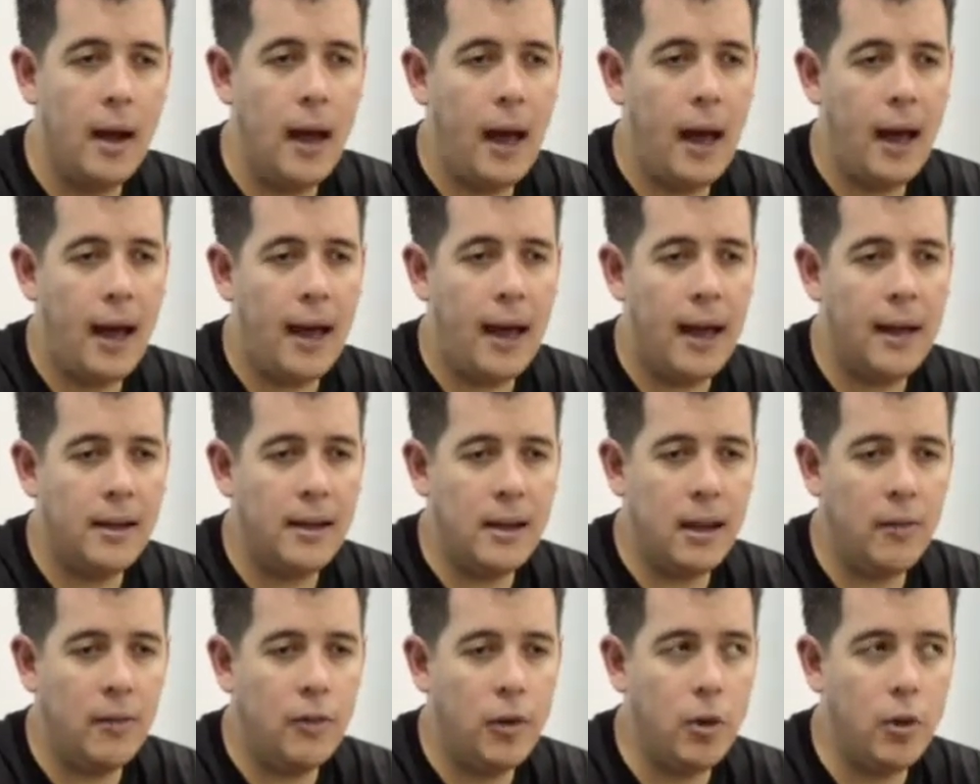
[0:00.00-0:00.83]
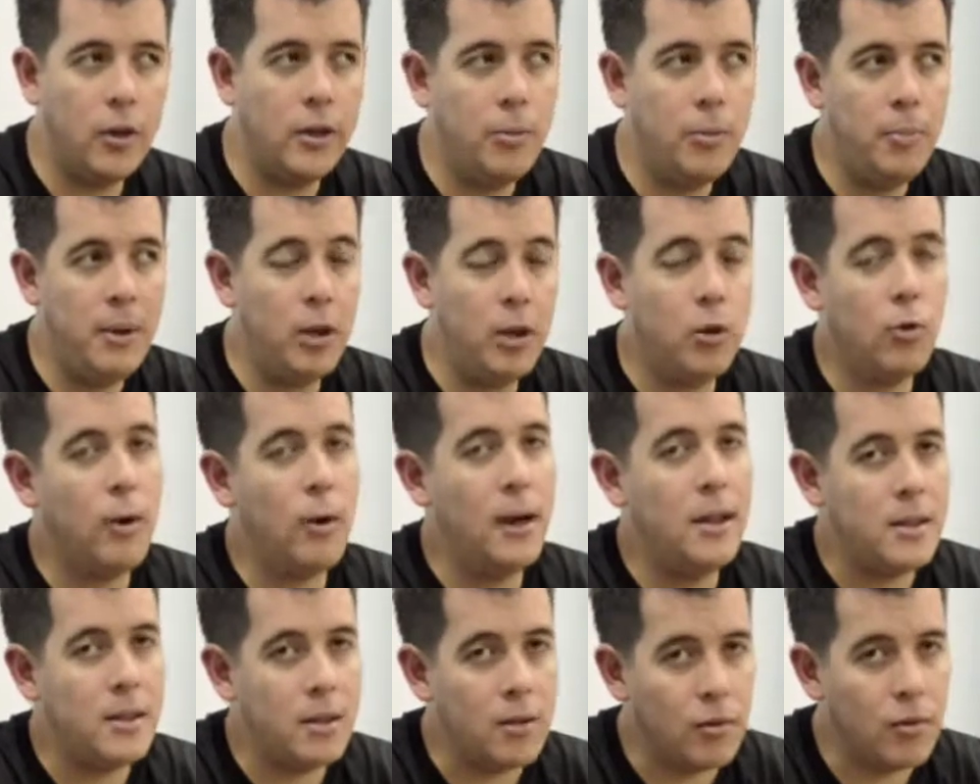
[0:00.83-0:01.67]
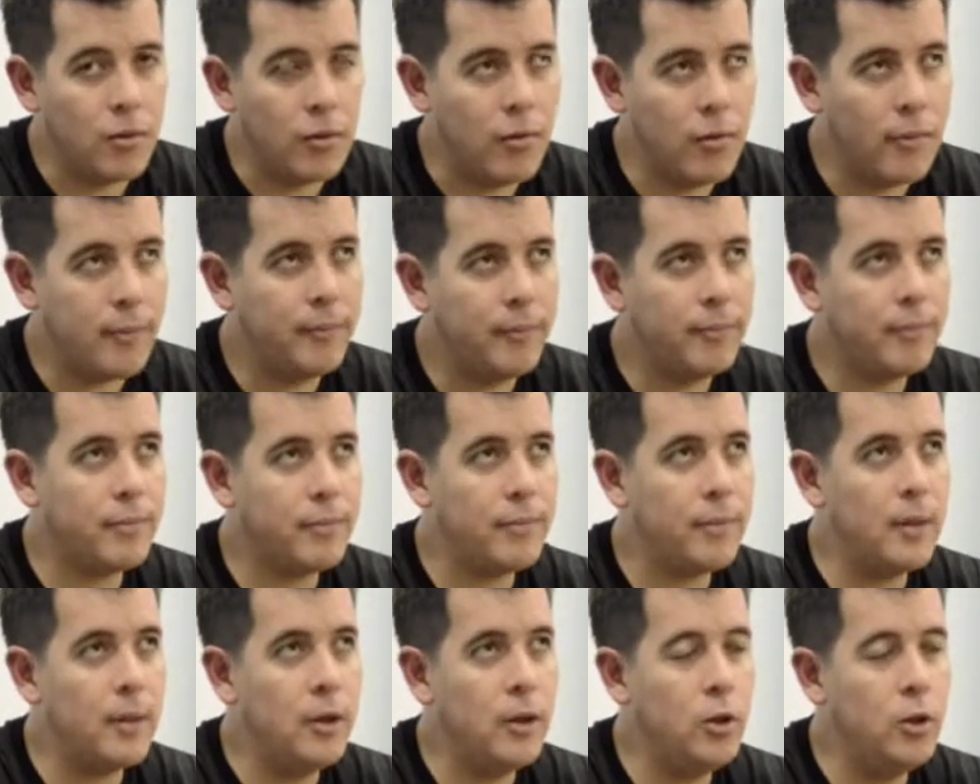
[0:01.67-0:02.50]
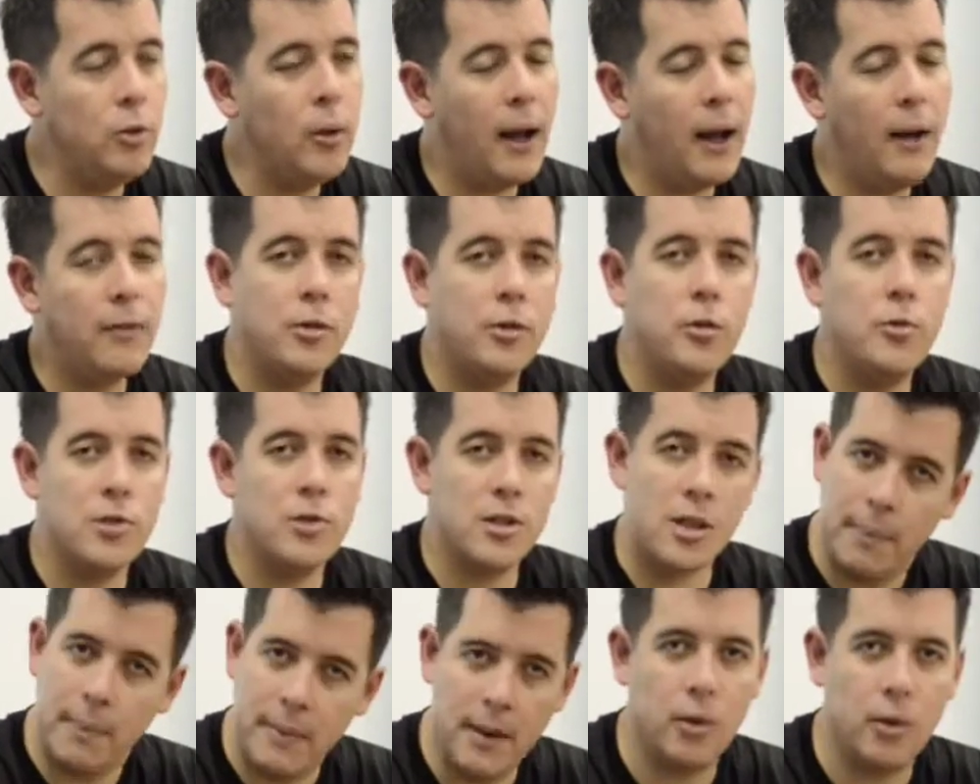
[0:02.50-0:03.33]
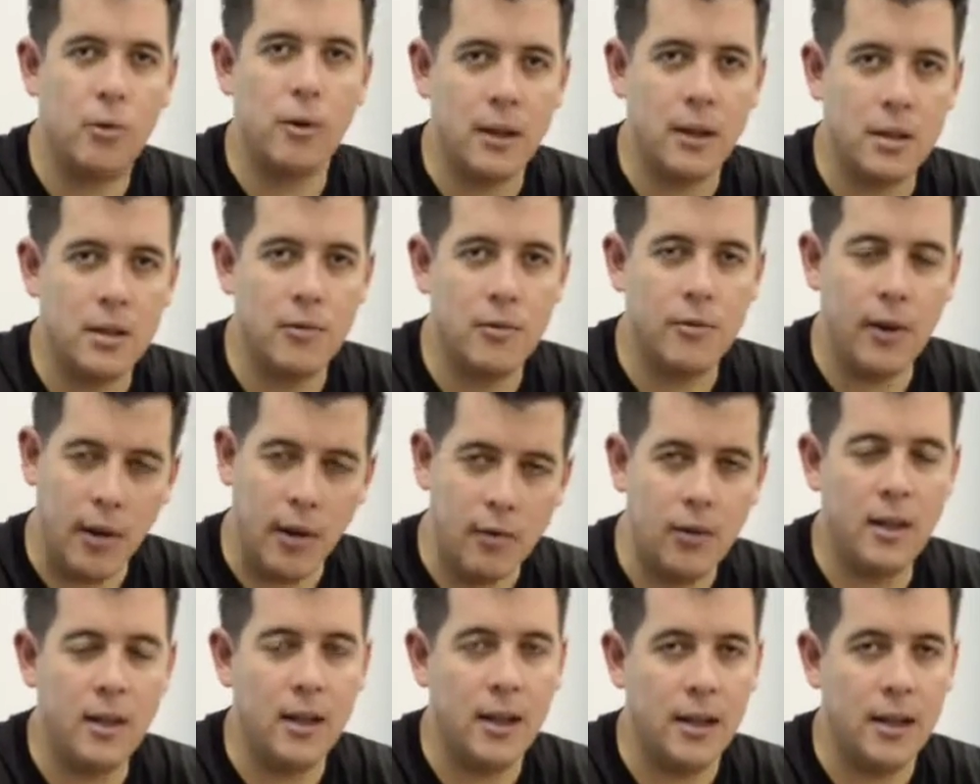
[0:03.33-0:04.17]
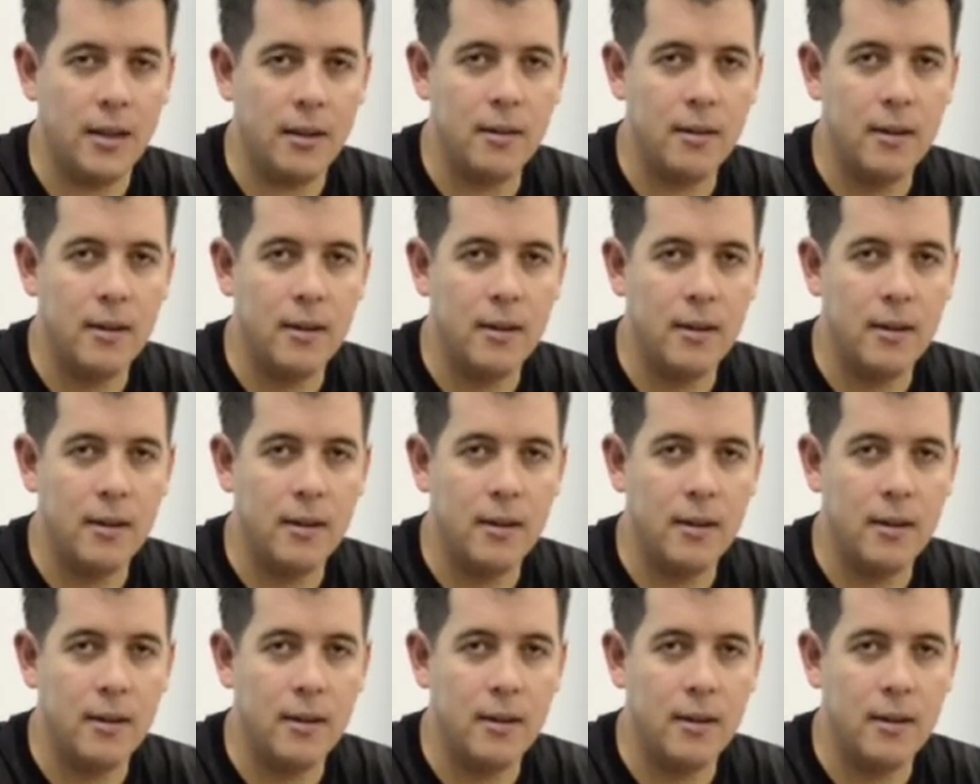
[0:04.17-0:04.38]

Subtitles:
And if you're going to be creative, you have to do something creative every day,